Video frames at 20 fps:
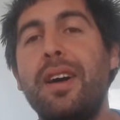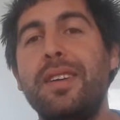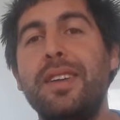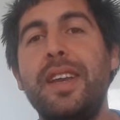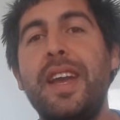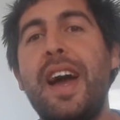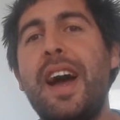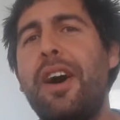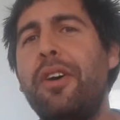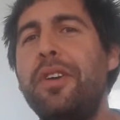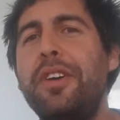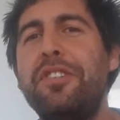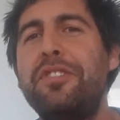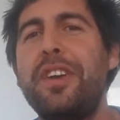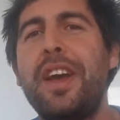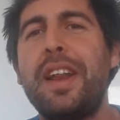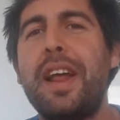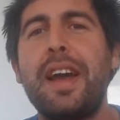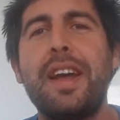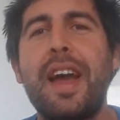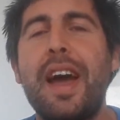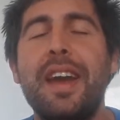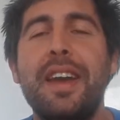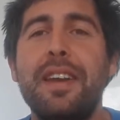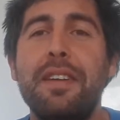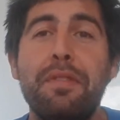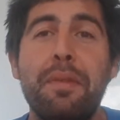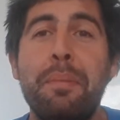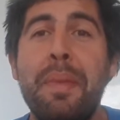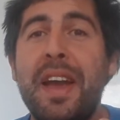
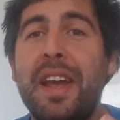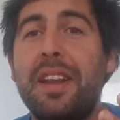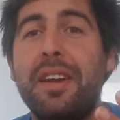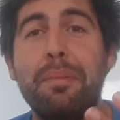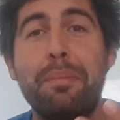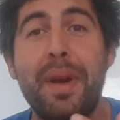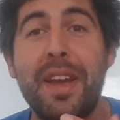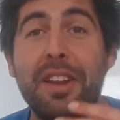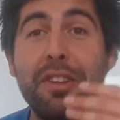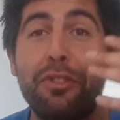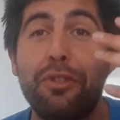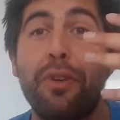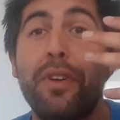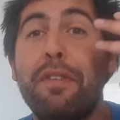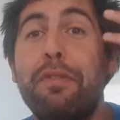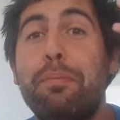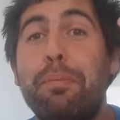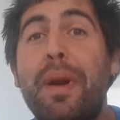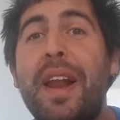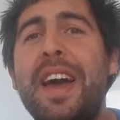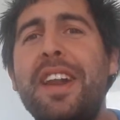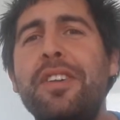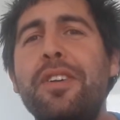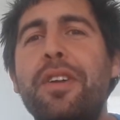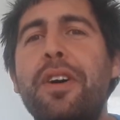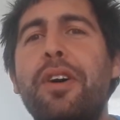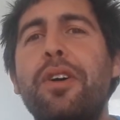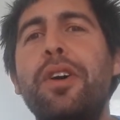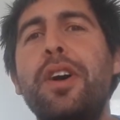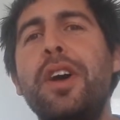even made a sort of plan, you
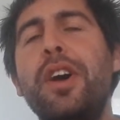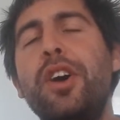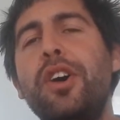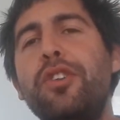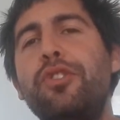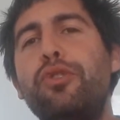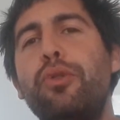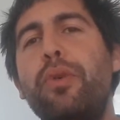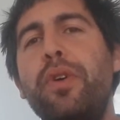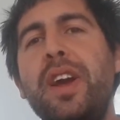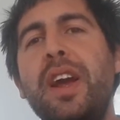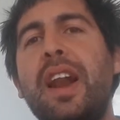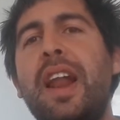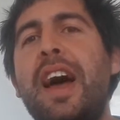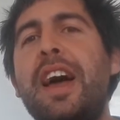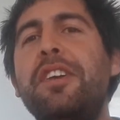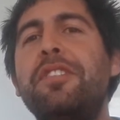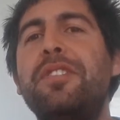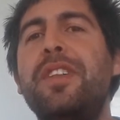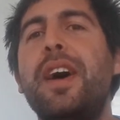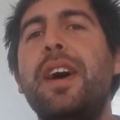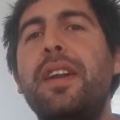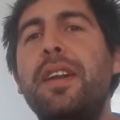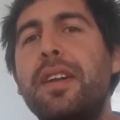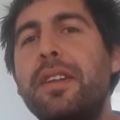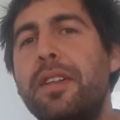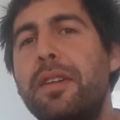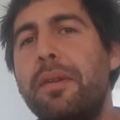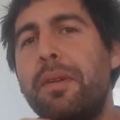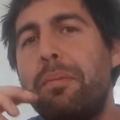know, to realize
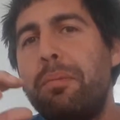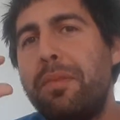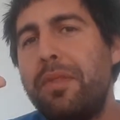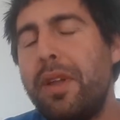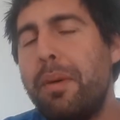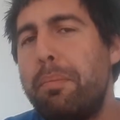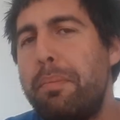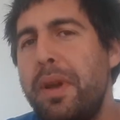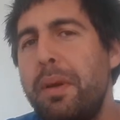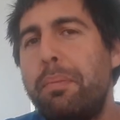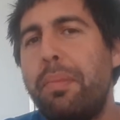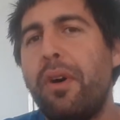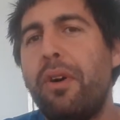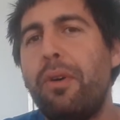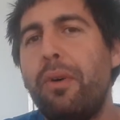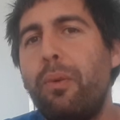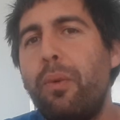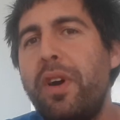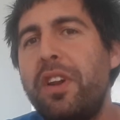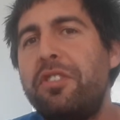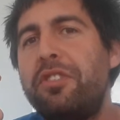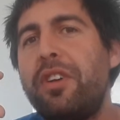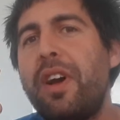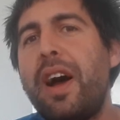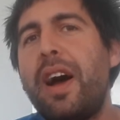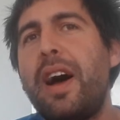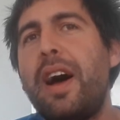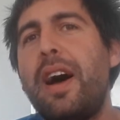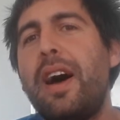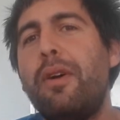that the people which
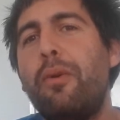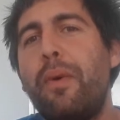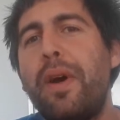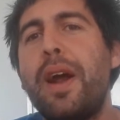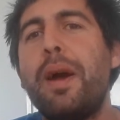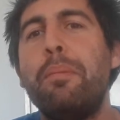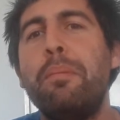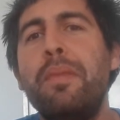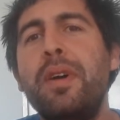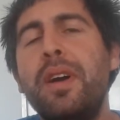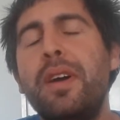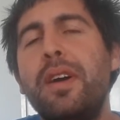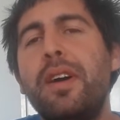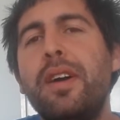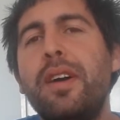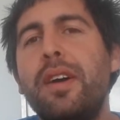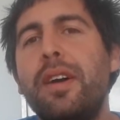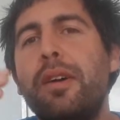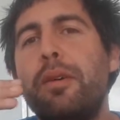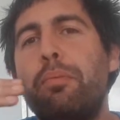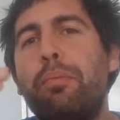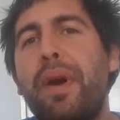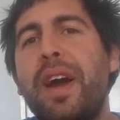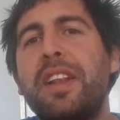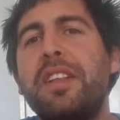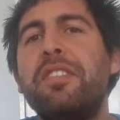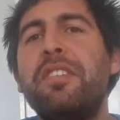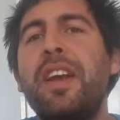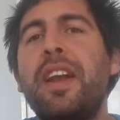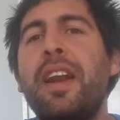where I'm
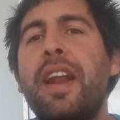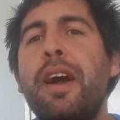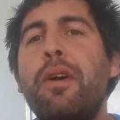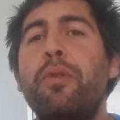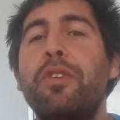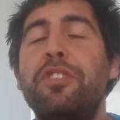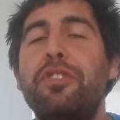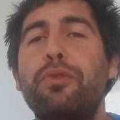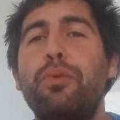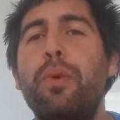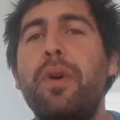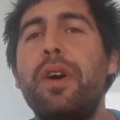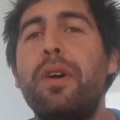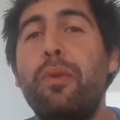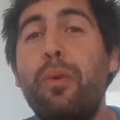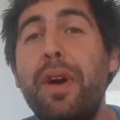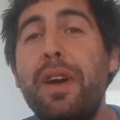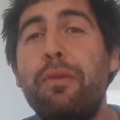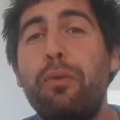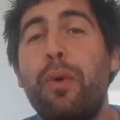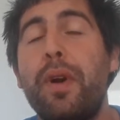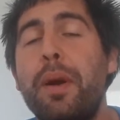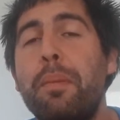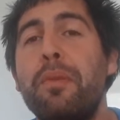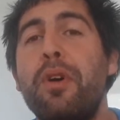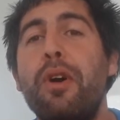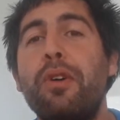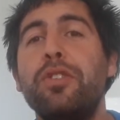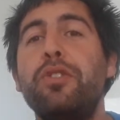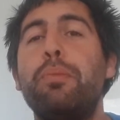practicing languages with, where
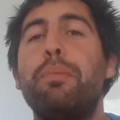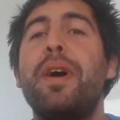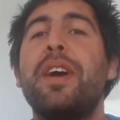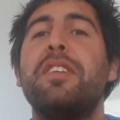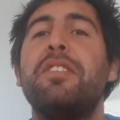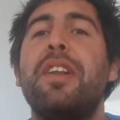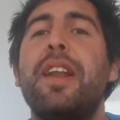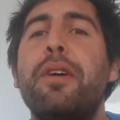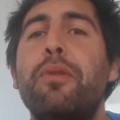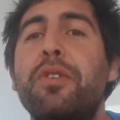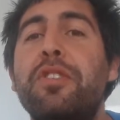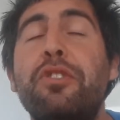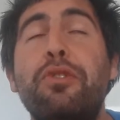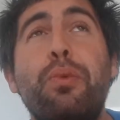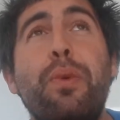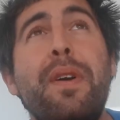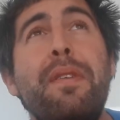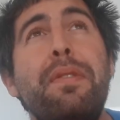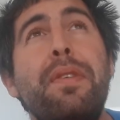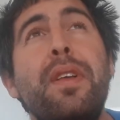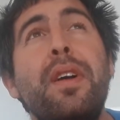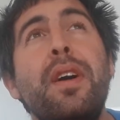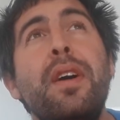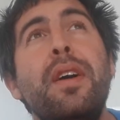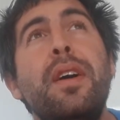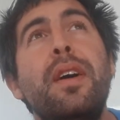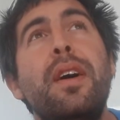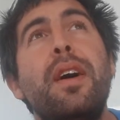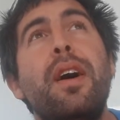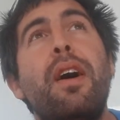I'm going to practice languages with,
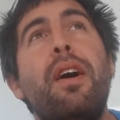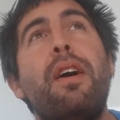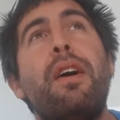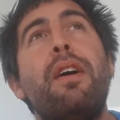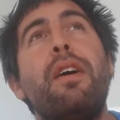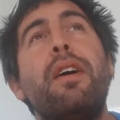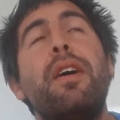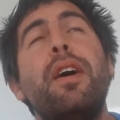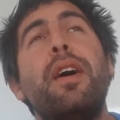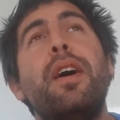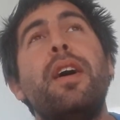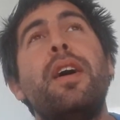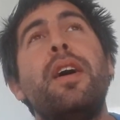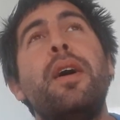are